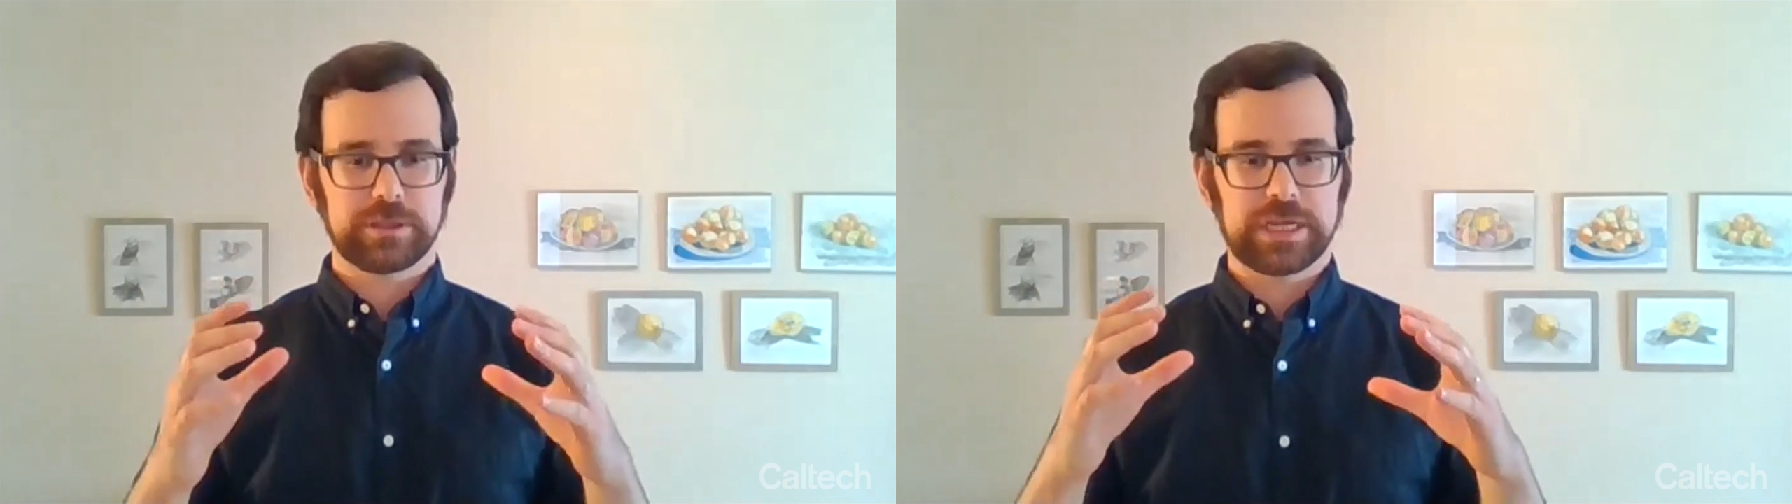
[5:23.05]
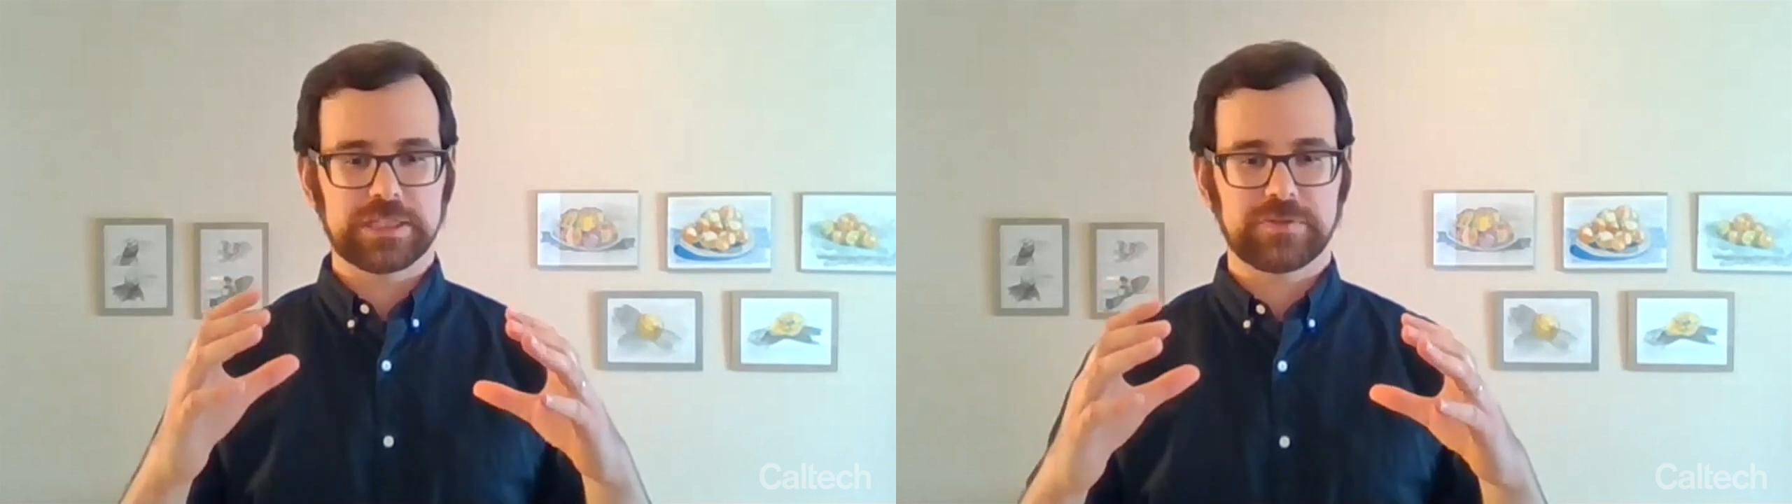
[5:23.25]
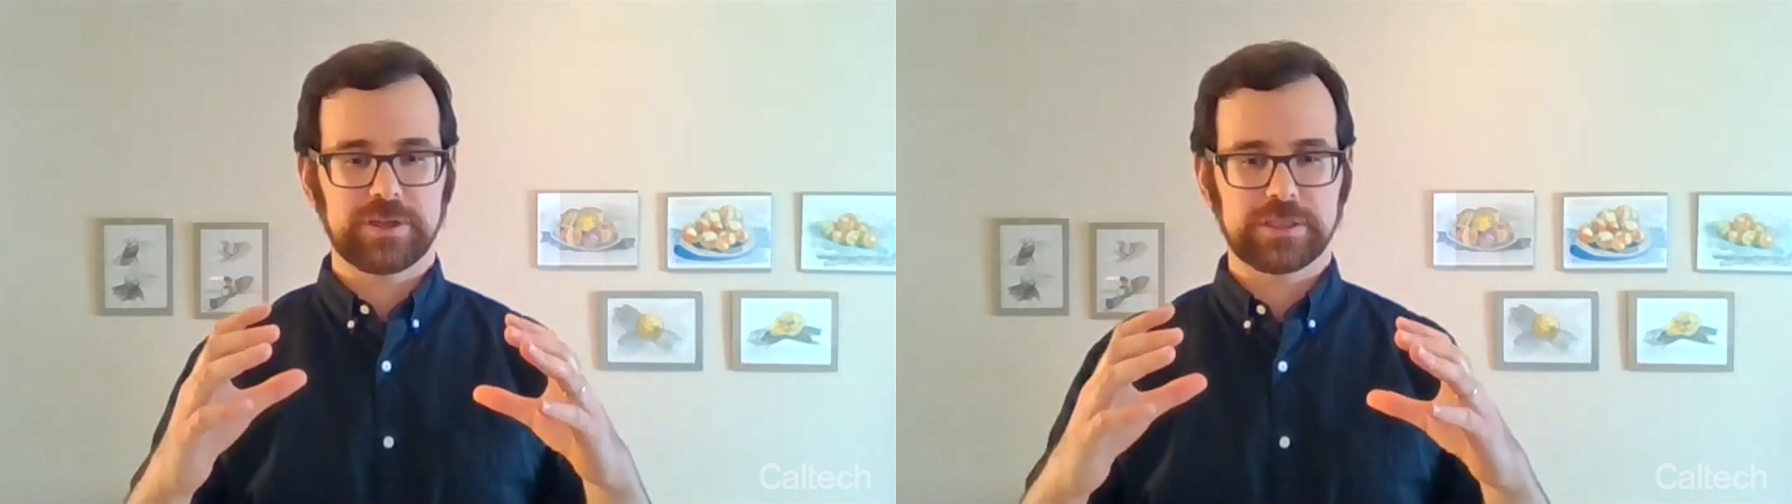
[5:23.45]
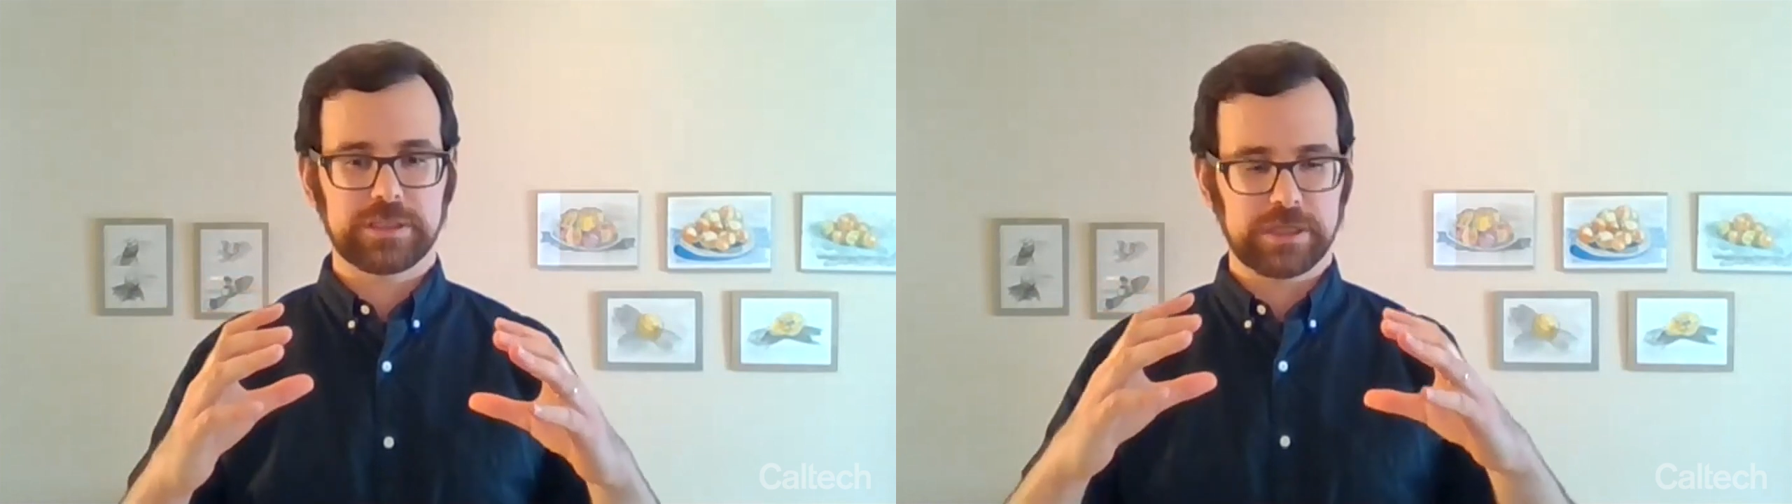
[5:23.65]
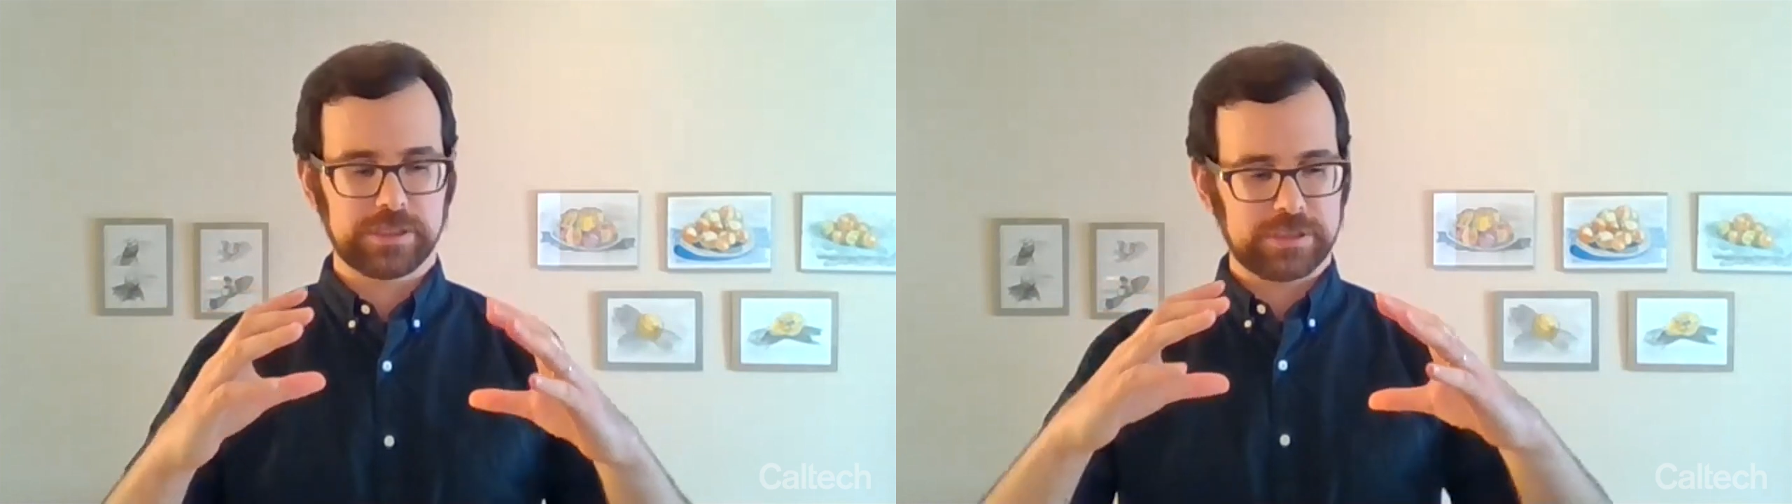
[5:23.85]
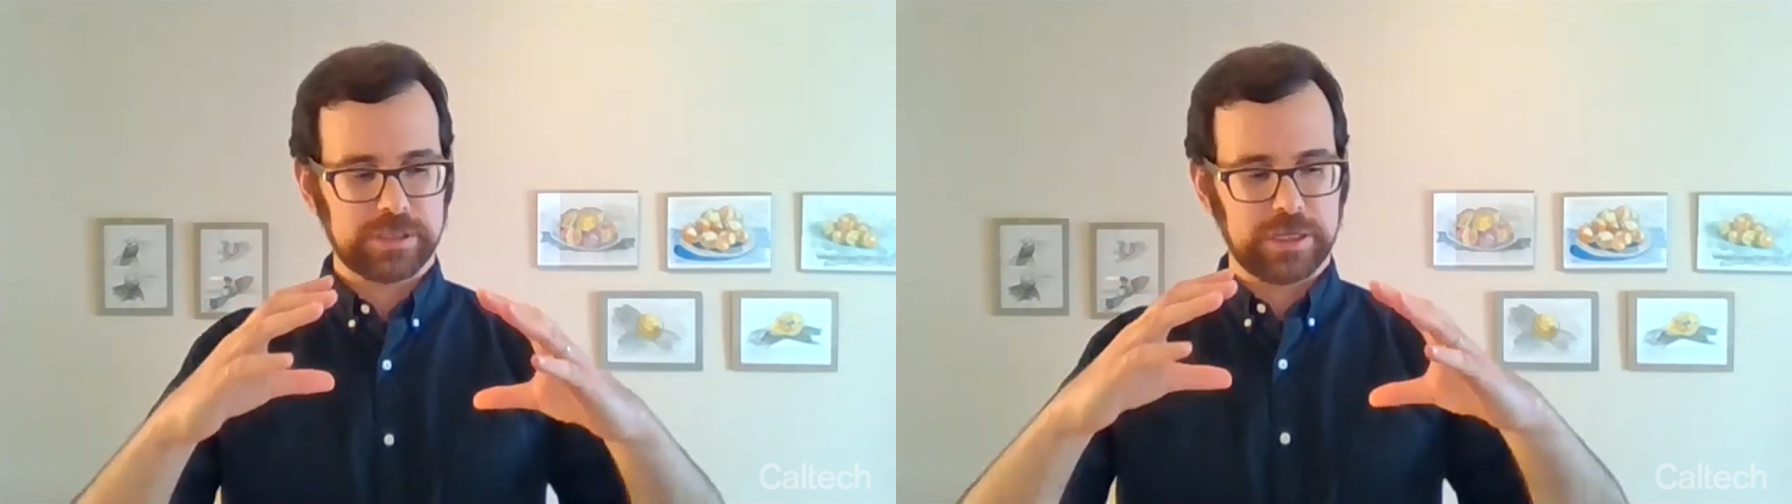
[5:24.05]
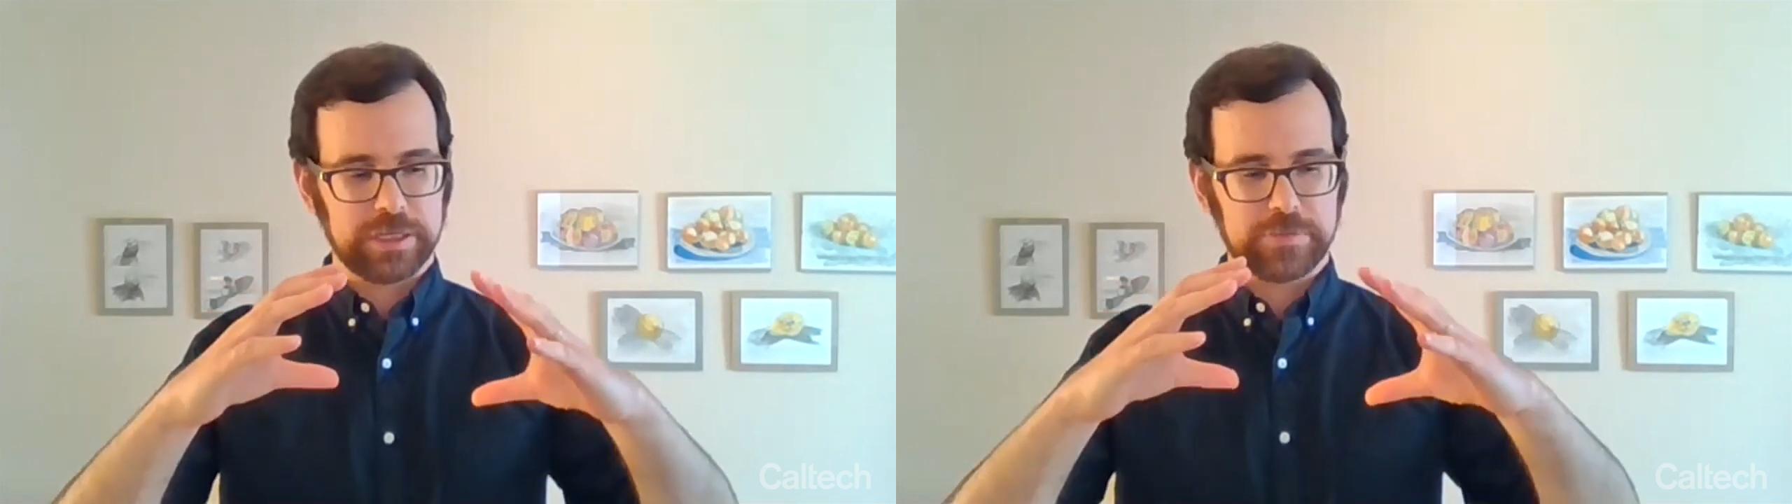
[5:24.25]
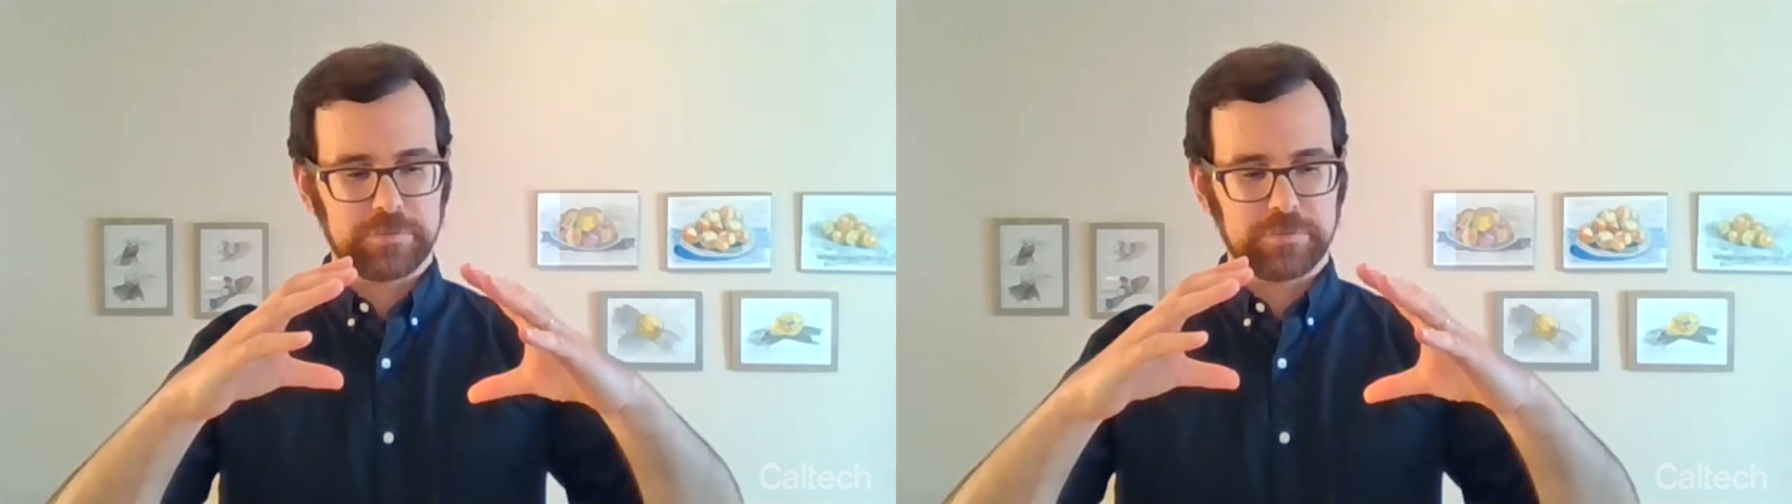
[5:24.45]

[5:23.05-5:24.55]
gas vesicles can